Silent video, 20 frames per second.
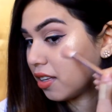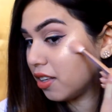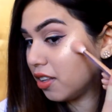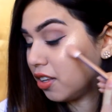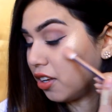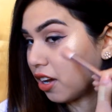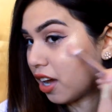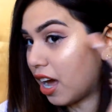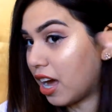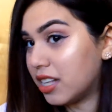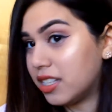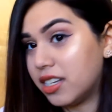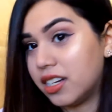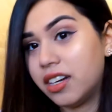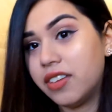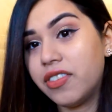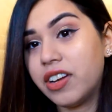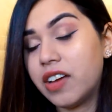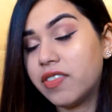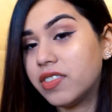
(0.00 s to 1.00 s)
Look, I
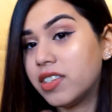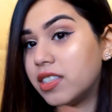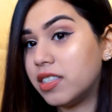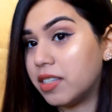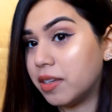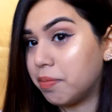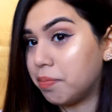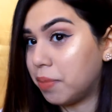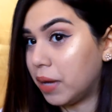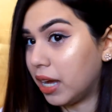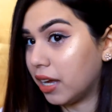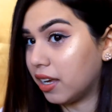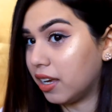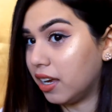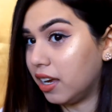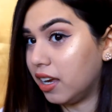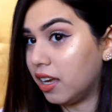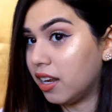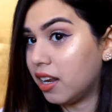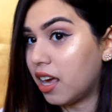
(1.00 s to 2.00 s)
didn't even have to dip back
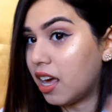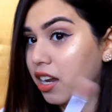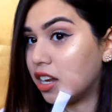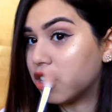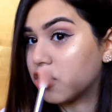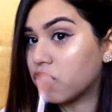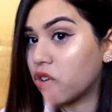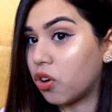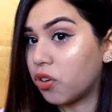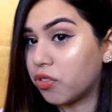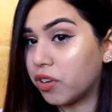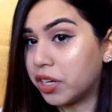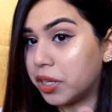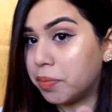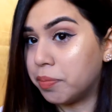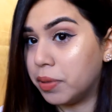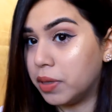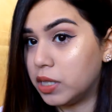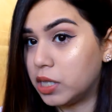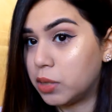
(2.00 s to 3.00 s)
in, and it's already
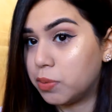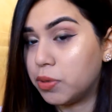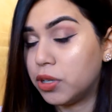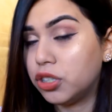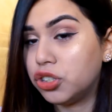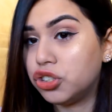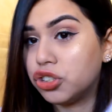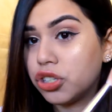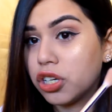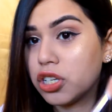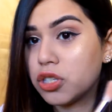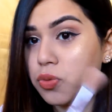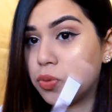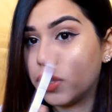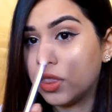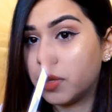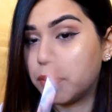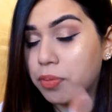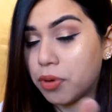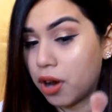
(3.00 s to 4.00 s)
buildable just
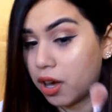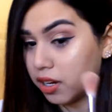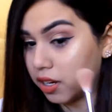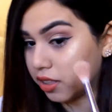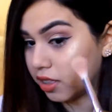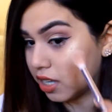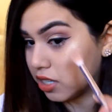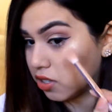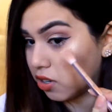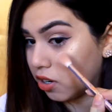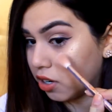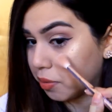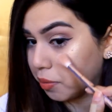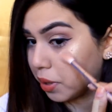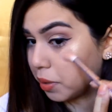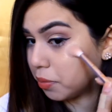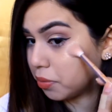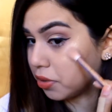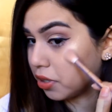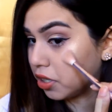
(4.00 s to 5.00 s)
with the product that's on
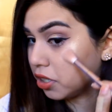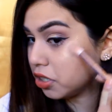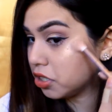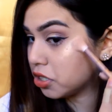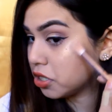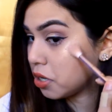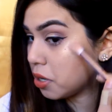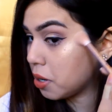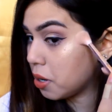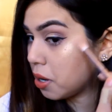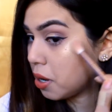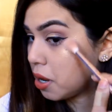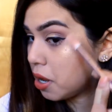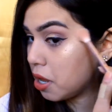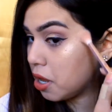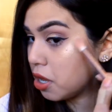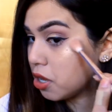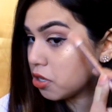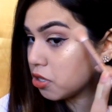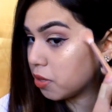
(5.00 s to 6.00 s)
my brush.
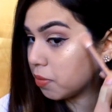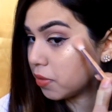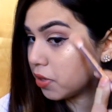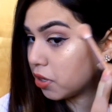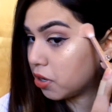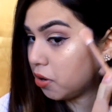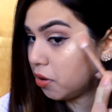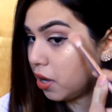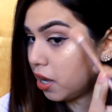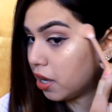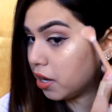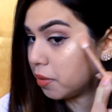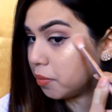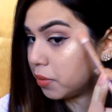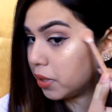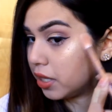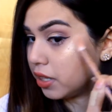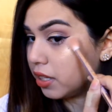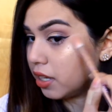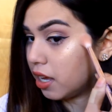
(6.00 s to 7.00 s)
So I'm going to go ahead and
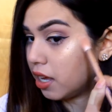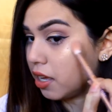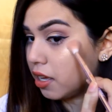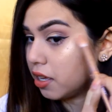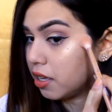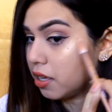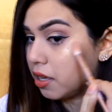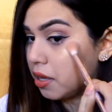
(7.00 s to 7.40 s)
blend that.